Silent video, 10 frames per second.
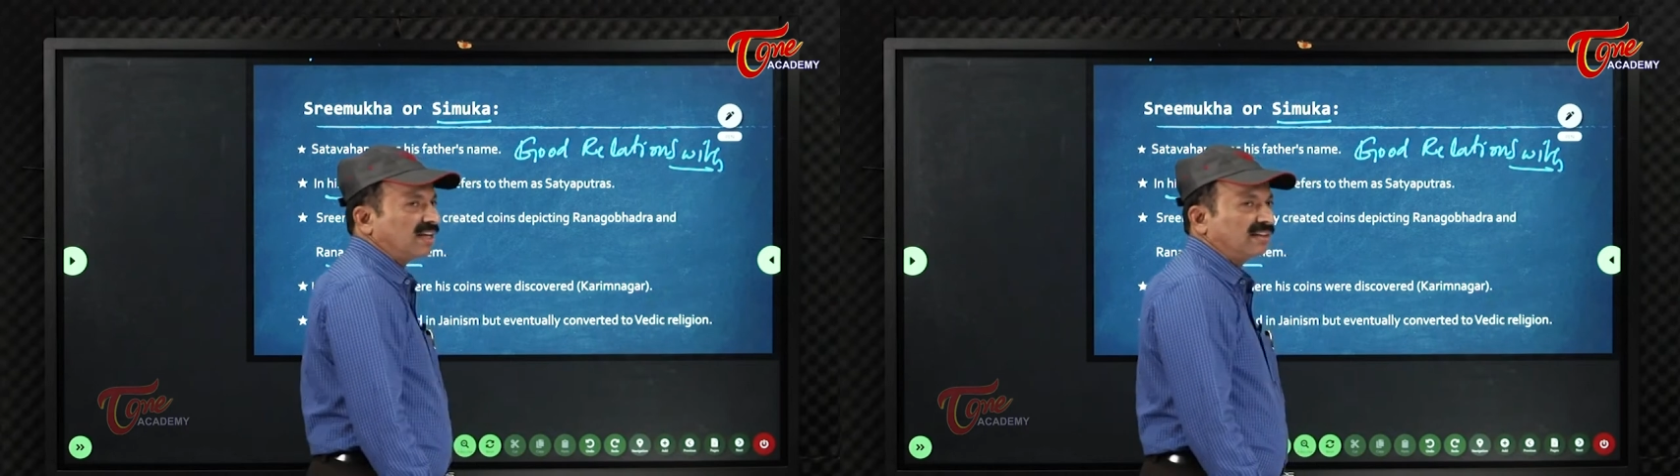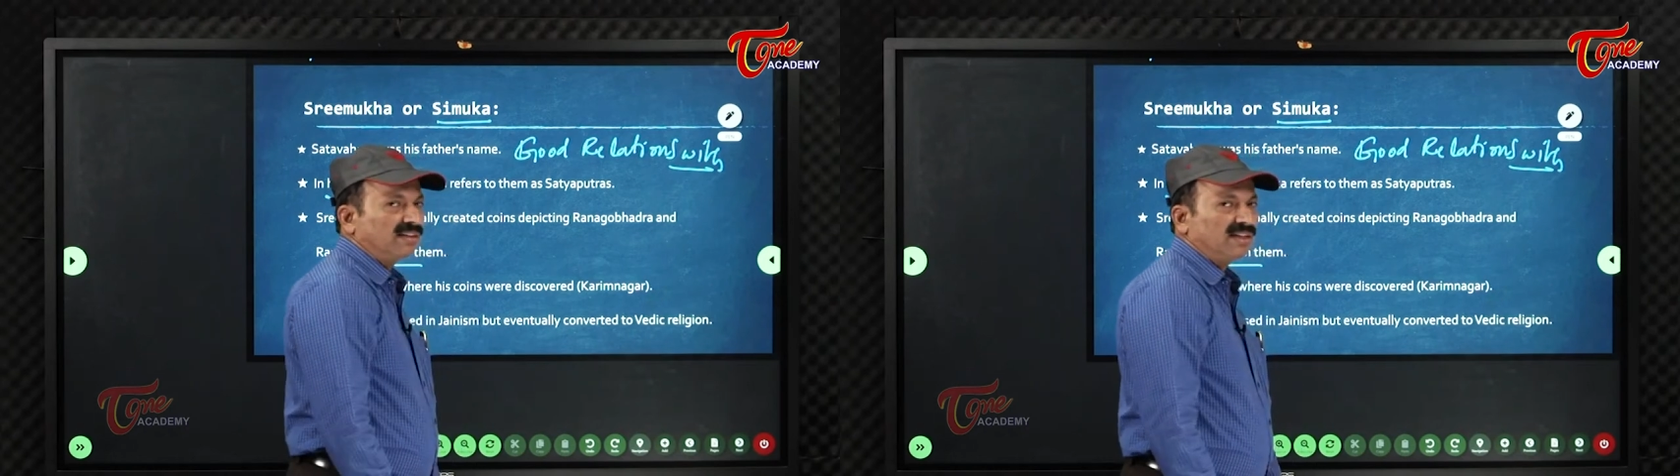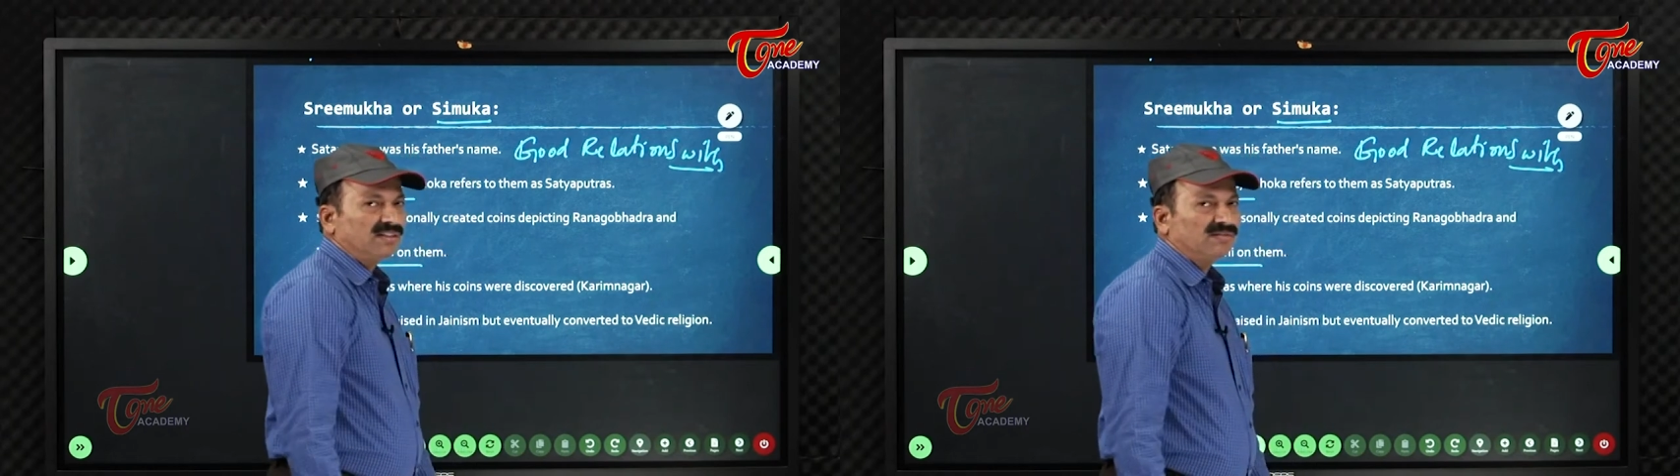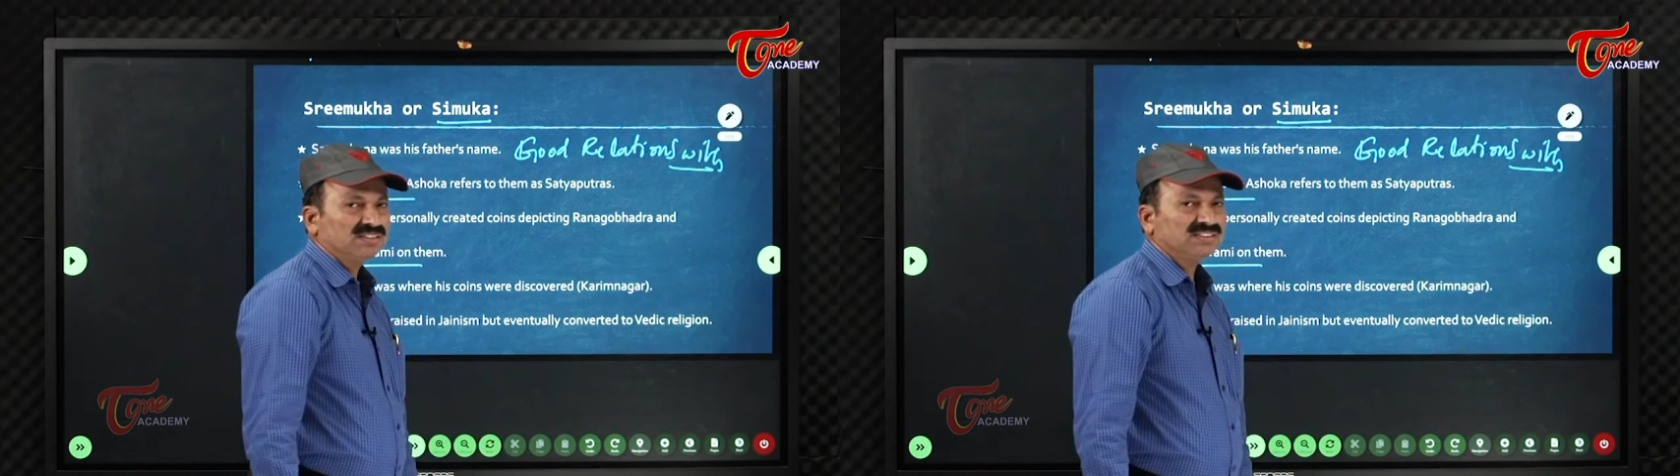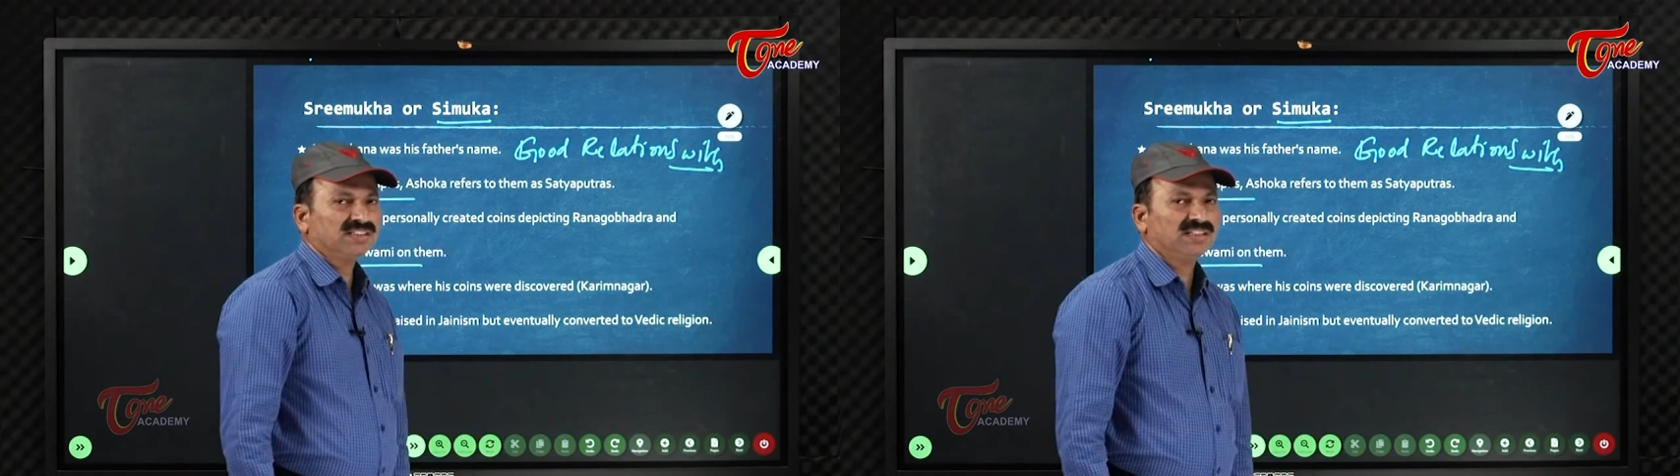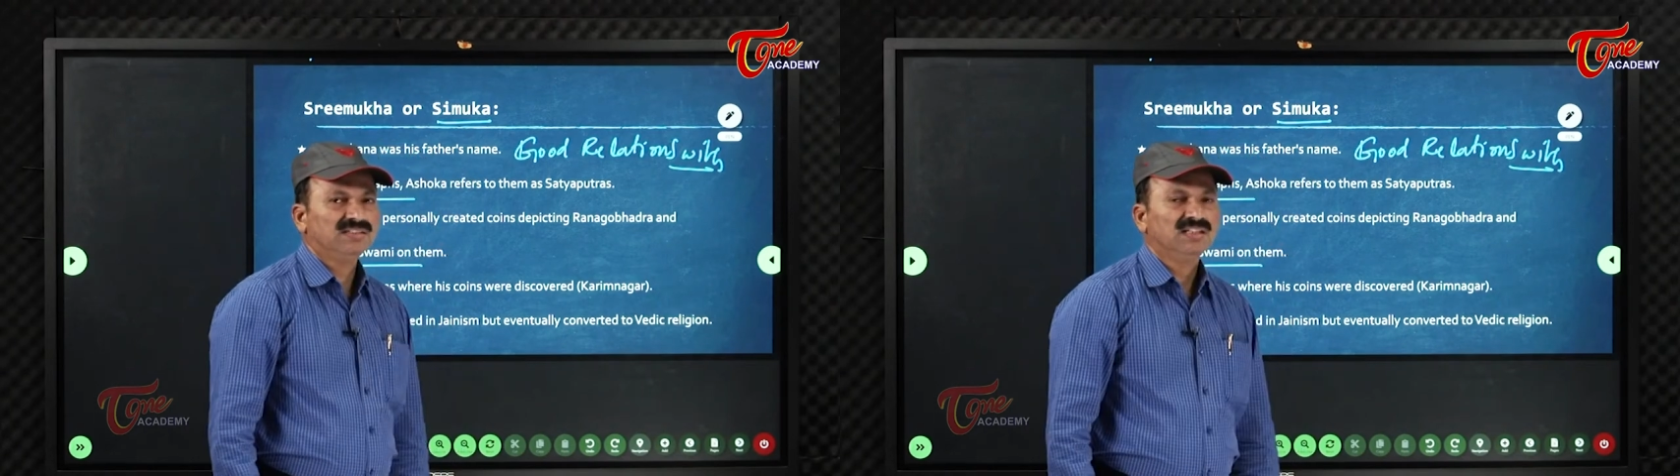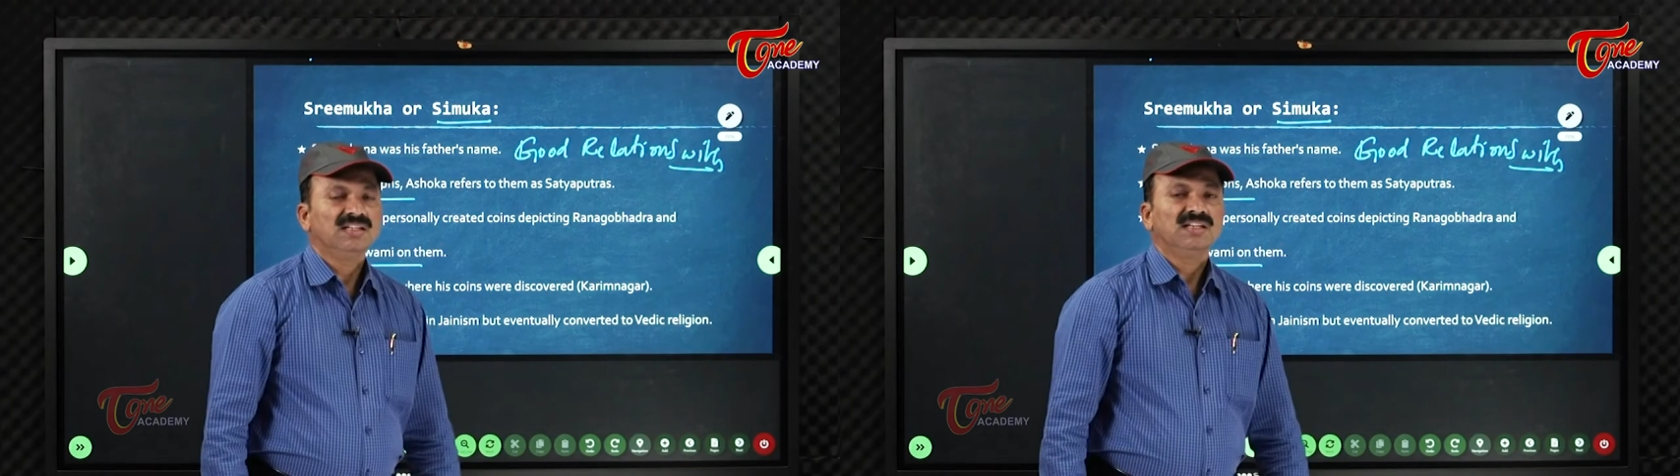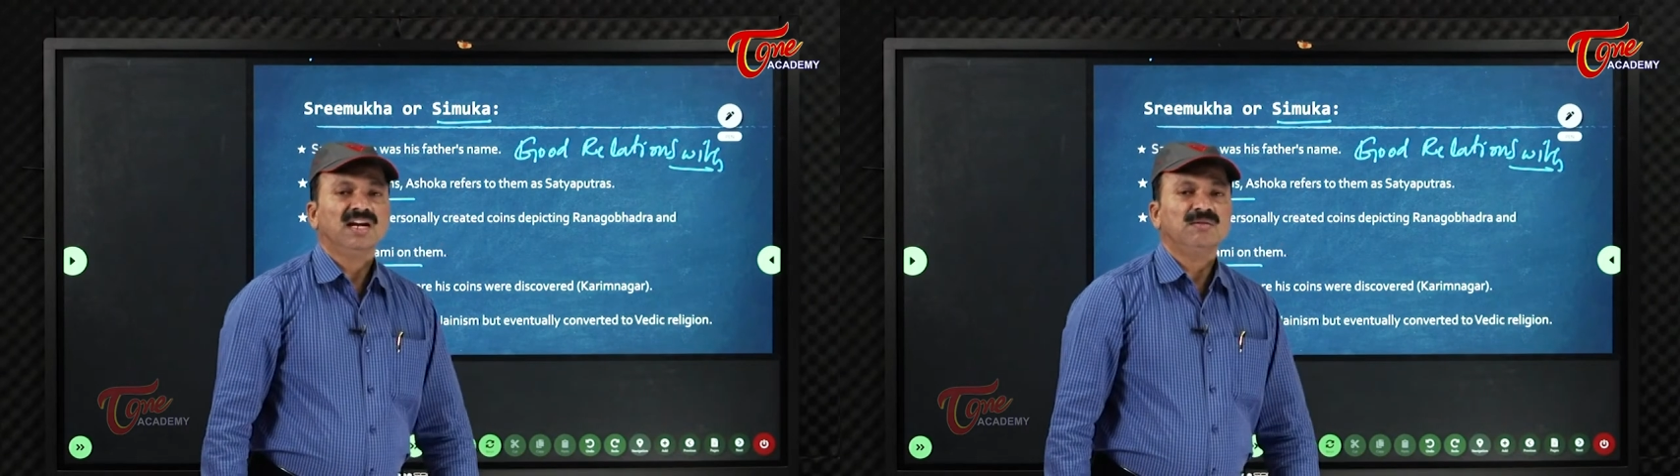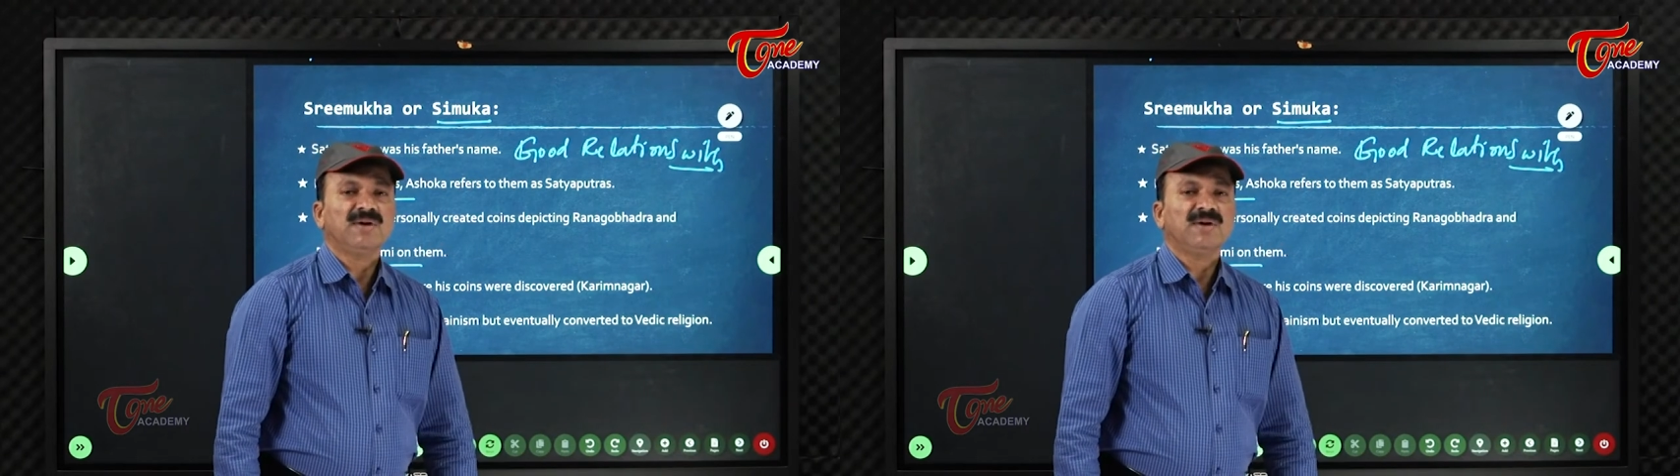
like that it was said and